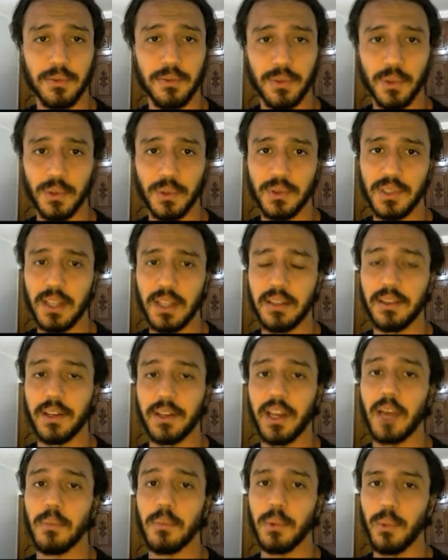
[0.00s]
rules that they're
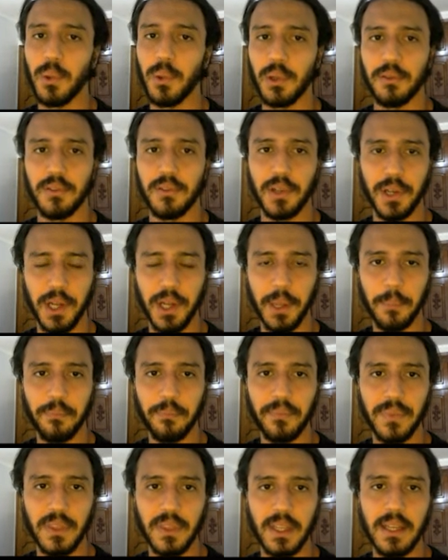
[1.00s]
capable of learning.
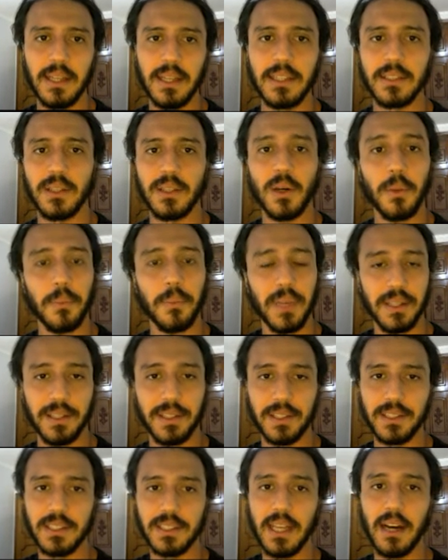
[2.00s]
So it
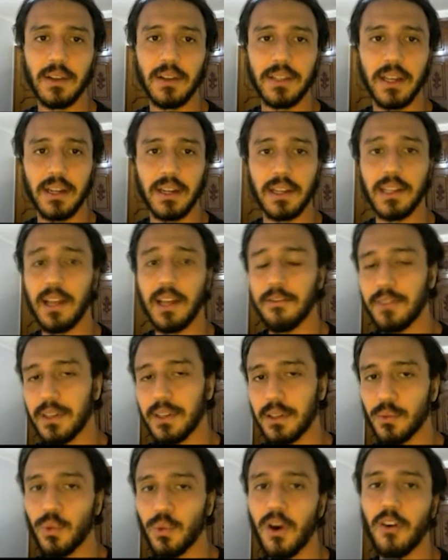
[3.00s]
turns out that 11
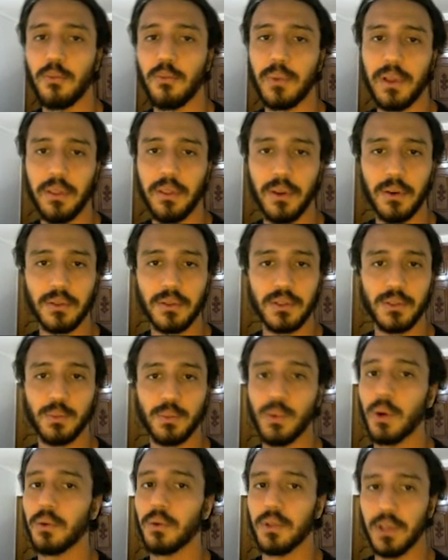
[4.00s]
and 12-month-olds
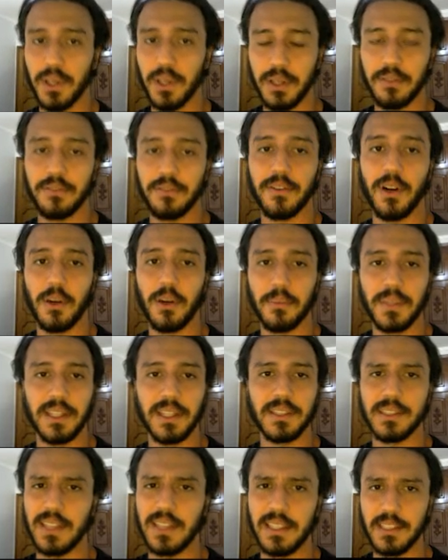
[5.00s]
won't learn from
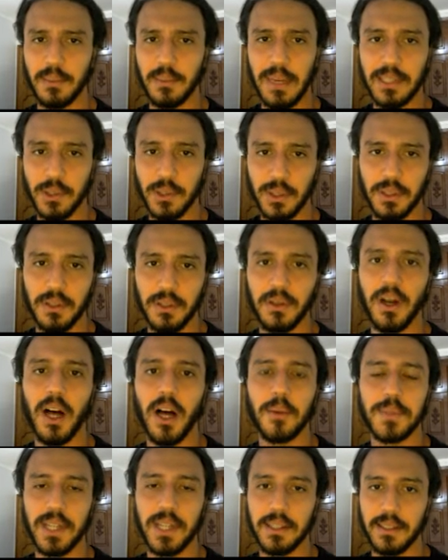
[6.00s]
these asymmetrical
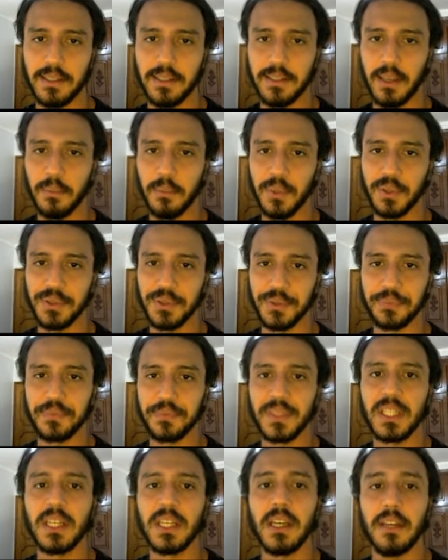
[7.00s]
object examples
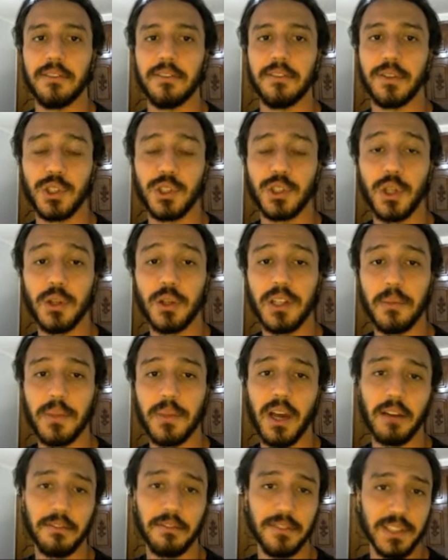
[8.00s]
if you show them
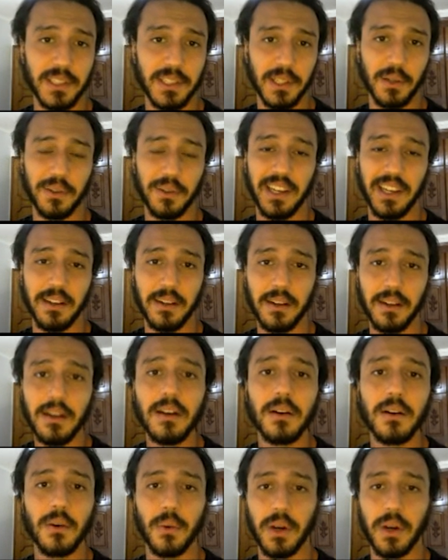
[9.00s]
non-physical data
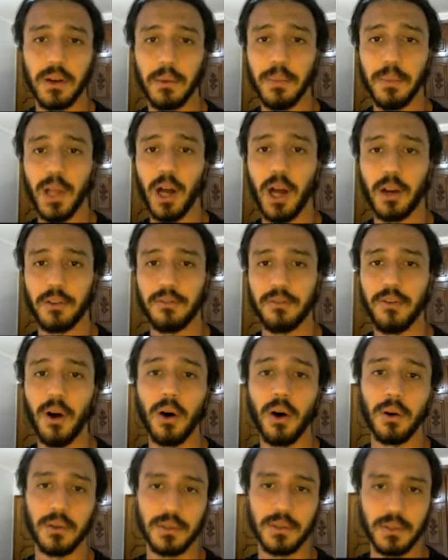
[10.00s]
where a block
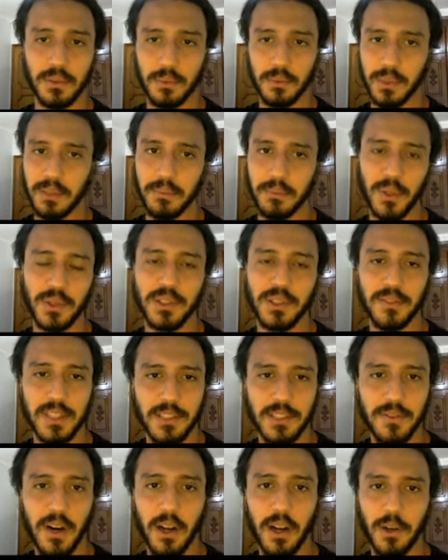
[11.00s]
falls when most of
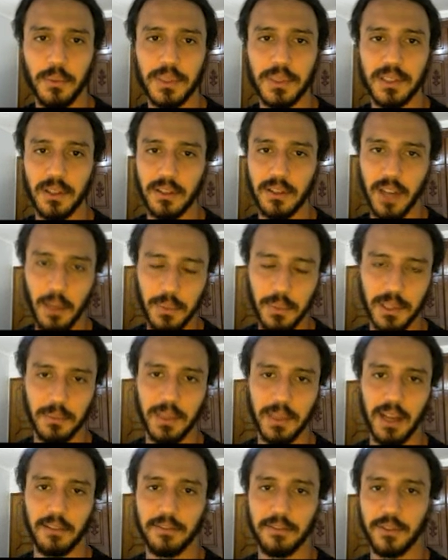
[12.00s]
its volume is on top of the
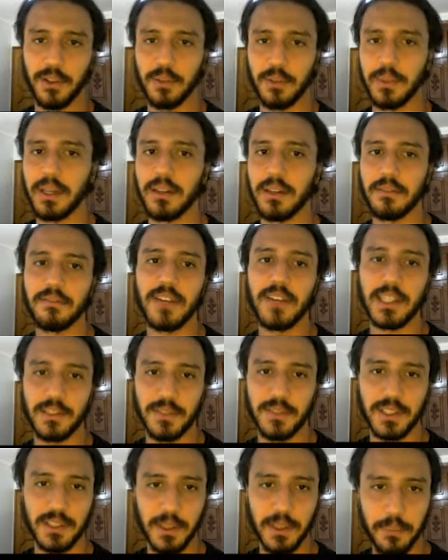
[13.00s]
platform and vice
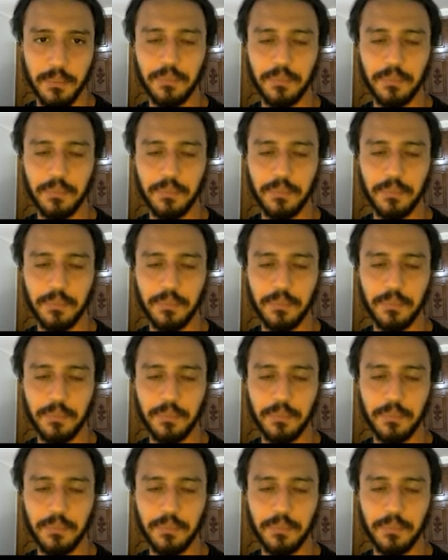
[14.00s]
versa.